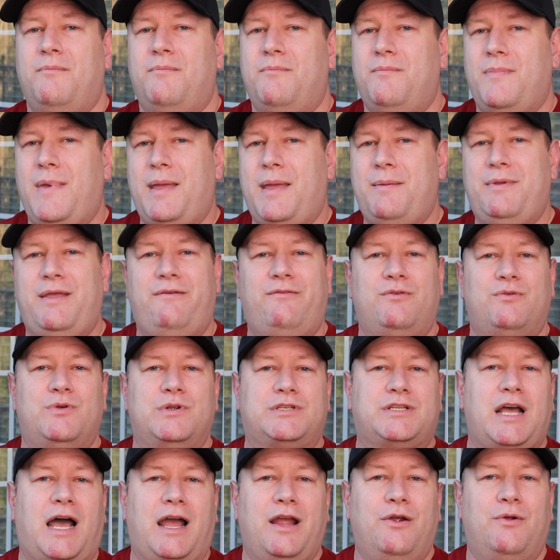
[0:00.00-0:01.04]
maybe even
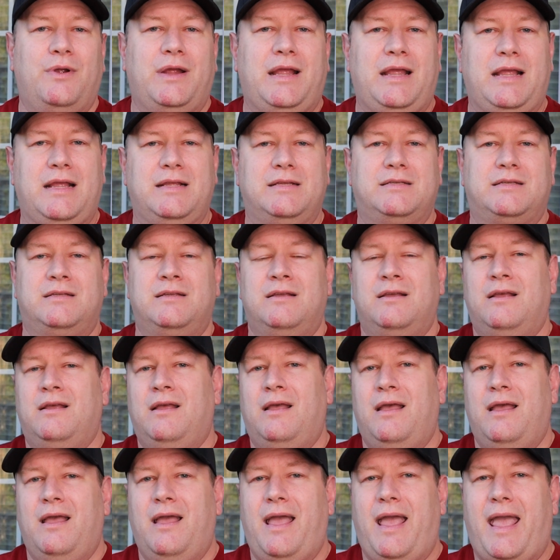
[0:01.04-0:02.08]
retirees
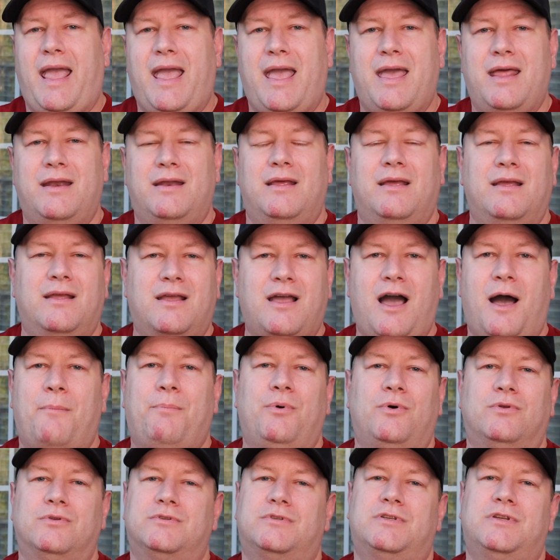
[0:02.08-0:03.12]
and
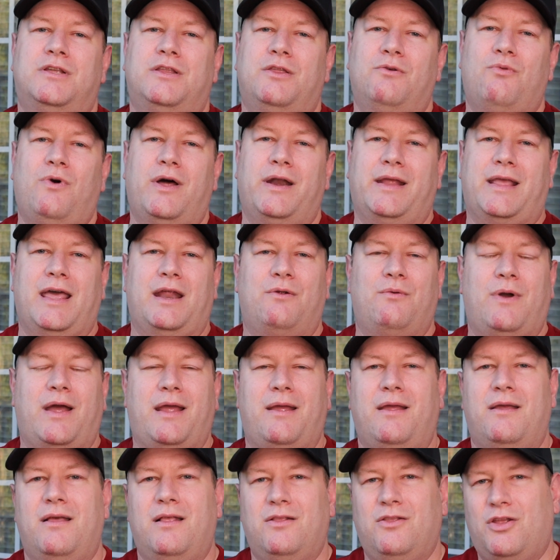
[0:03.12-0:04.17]
couples that want to get
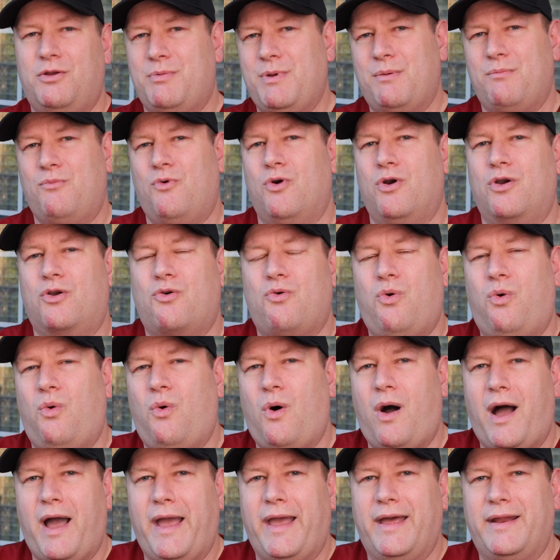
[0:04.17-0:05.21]
away, a little bit more
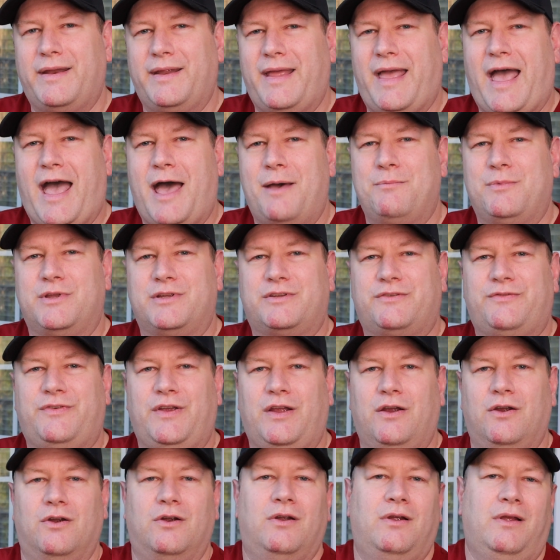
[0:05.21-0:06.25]
quiet
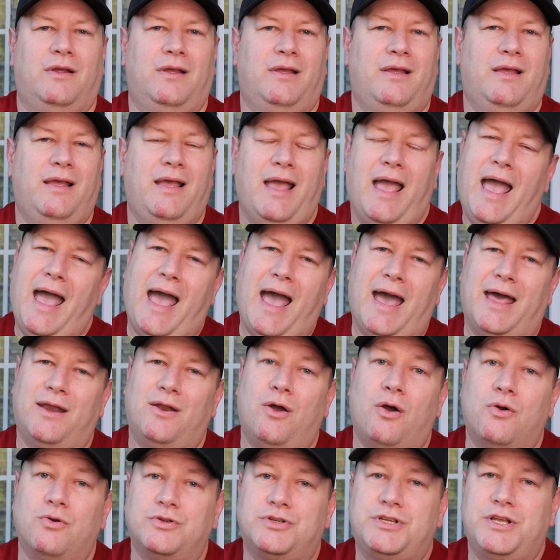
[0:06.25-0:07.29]
atmosphere at
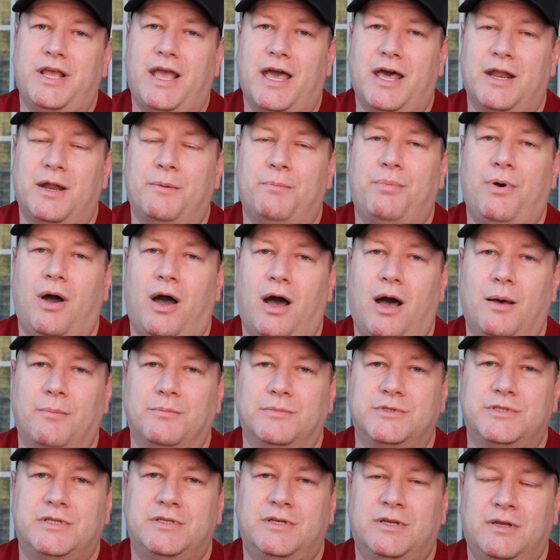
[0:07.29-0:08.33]
Oceana
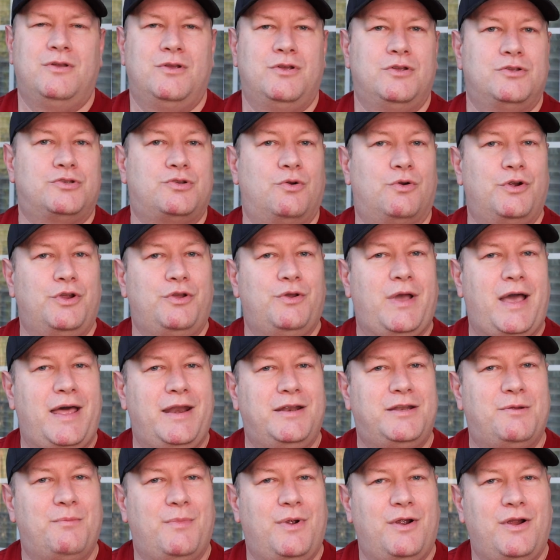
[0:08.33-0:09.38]
Palms. So are you
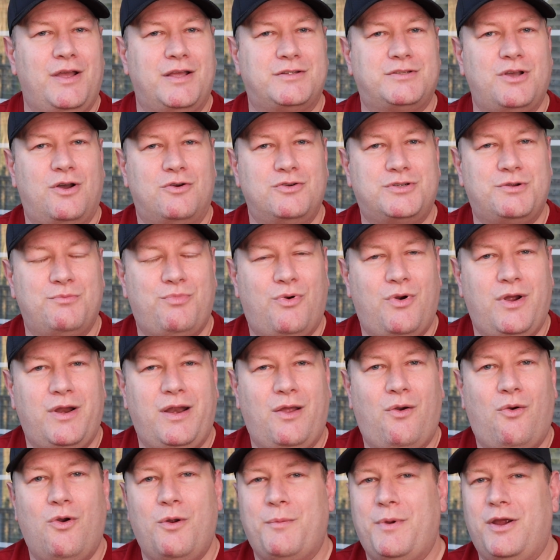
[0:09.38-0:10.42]
headed to Marriott's Ocean Pointe
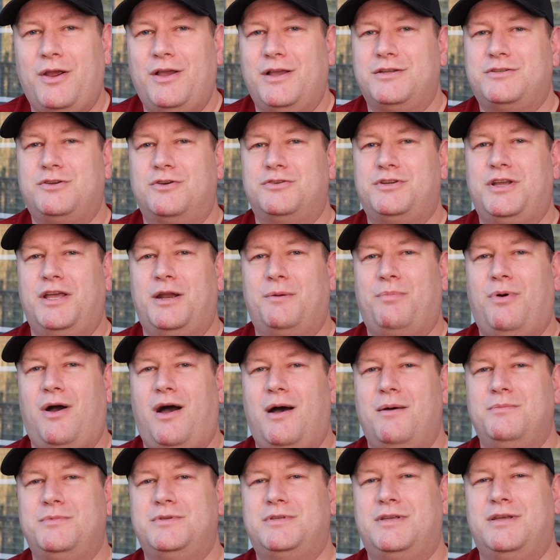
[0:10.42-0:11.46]
or Marriott's Oceana
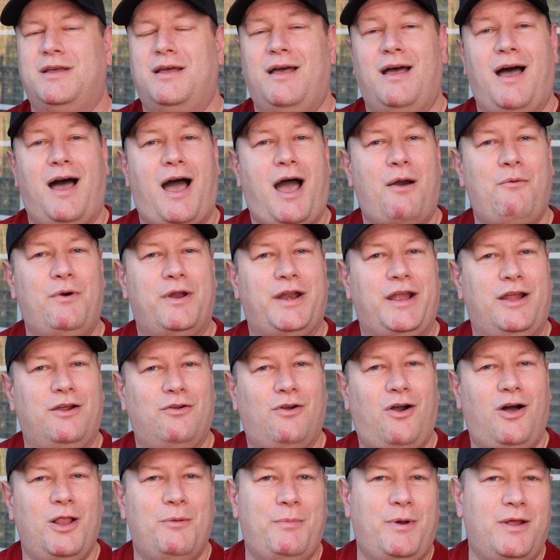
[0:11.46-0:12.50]
Palms? I want to hear
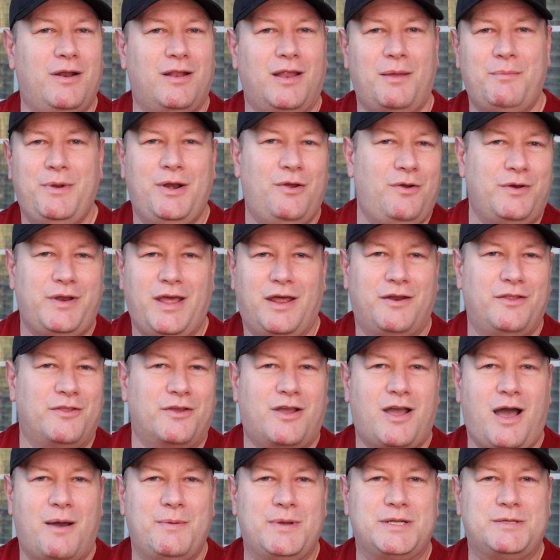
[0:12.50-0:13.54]
all about it. Let me know down in the
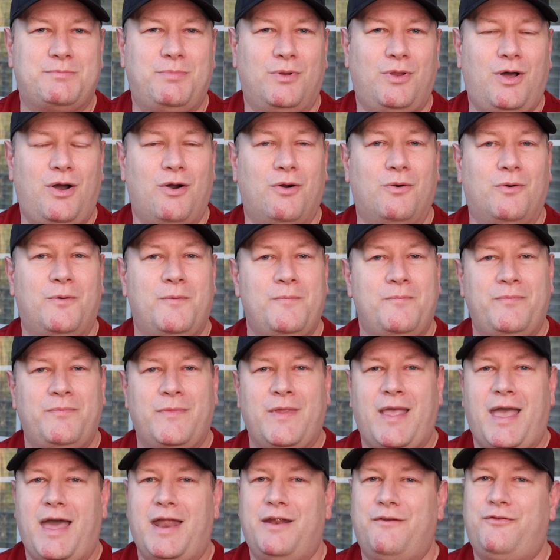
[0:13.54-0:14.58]
comments below.
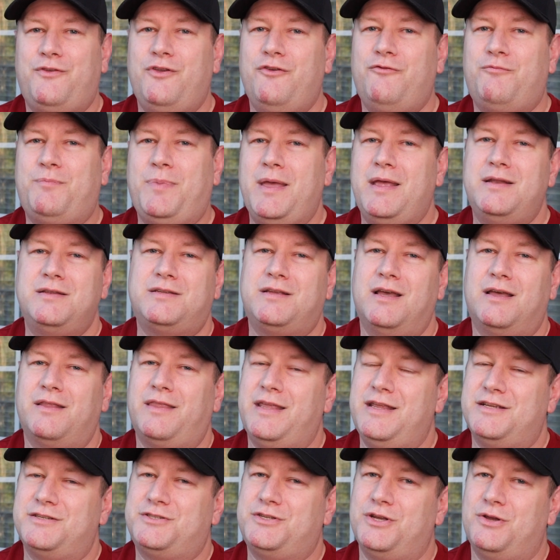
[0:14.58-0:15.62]
And if you've been to
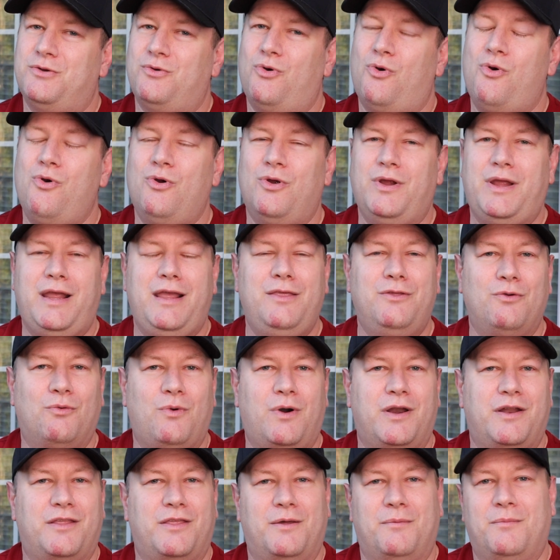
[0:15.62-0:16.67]
these two or either
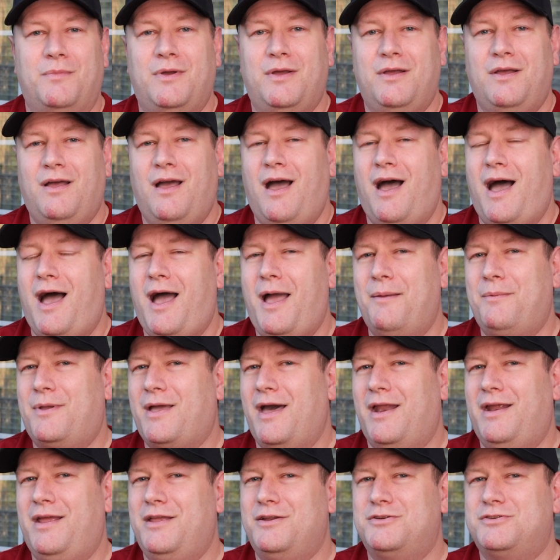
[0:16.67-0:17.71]
one of them, I'm
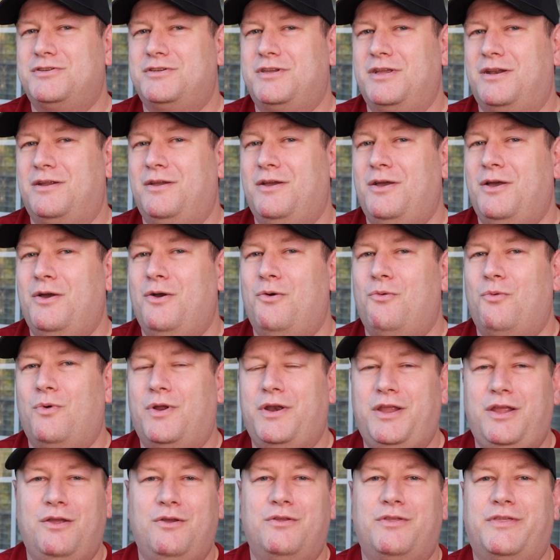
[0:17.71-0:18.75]
kind of interested. What
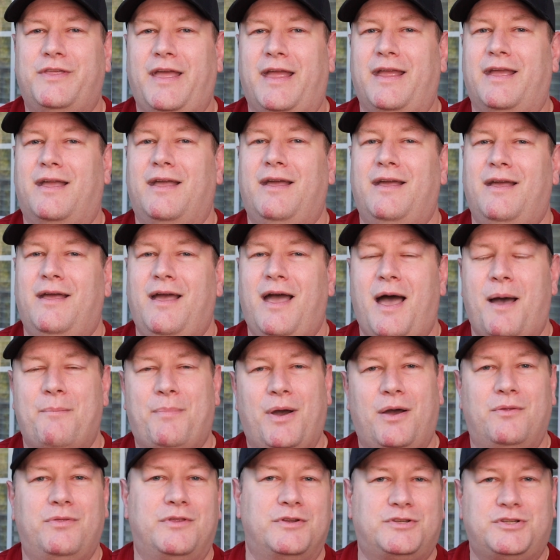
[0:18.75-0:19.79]
do you think
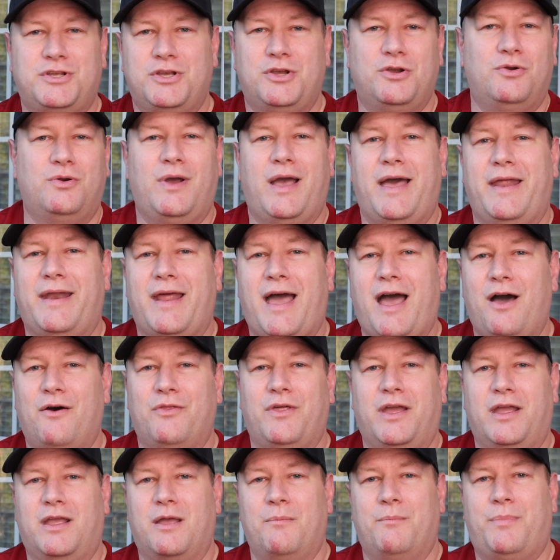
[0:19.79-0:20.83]
about the two and how
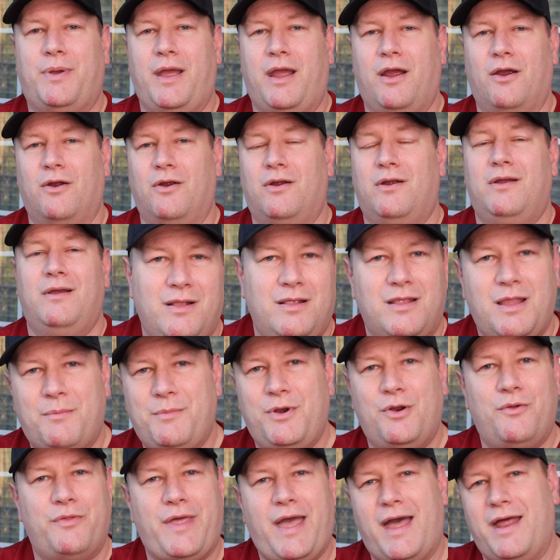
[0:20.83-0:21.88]
they compare? Let me
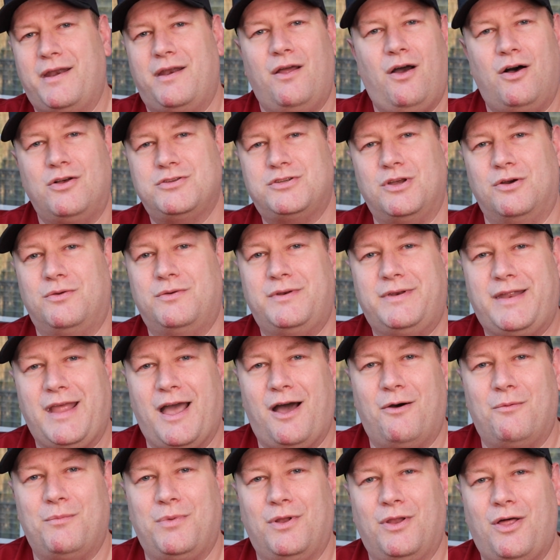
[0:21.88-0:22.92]
know that also
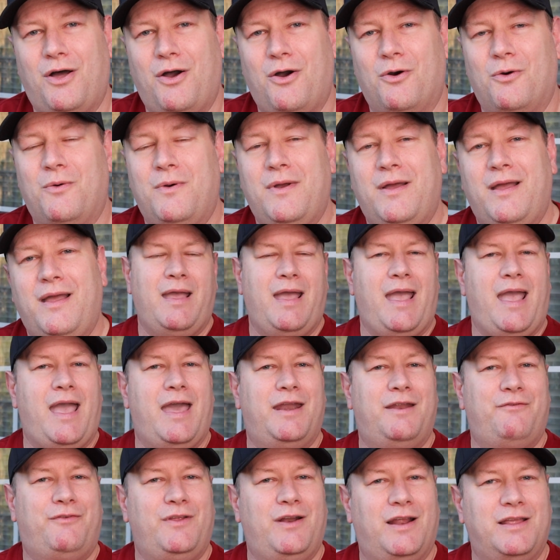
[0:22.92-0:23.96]
down below. And
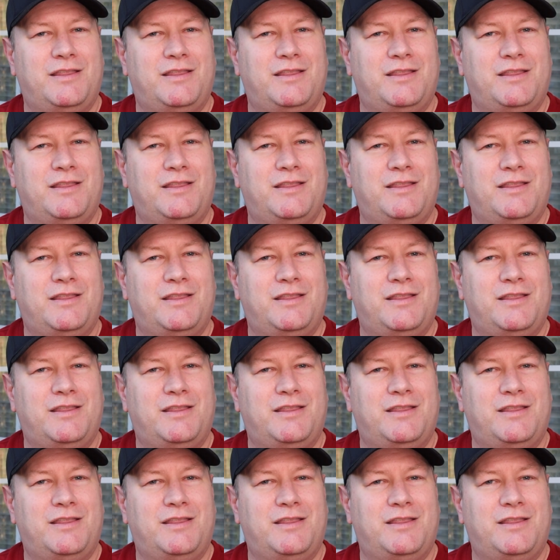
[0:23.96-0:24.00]
if you like